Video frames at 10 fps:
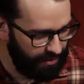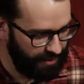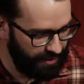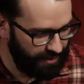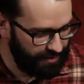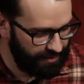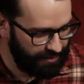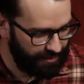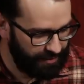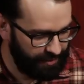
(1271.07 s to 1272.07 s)
Uh,
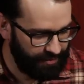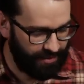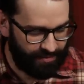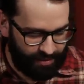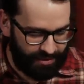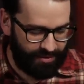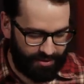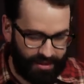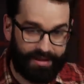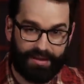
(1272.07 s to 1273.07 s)
I, I,
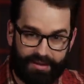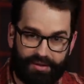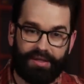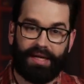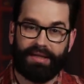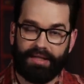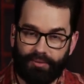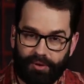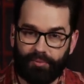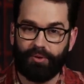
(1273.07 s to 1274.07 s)
there's a lot of things. A lot of
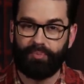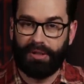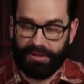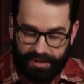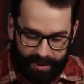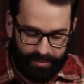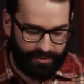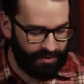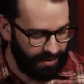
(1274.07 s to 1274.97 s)
things were, were building up.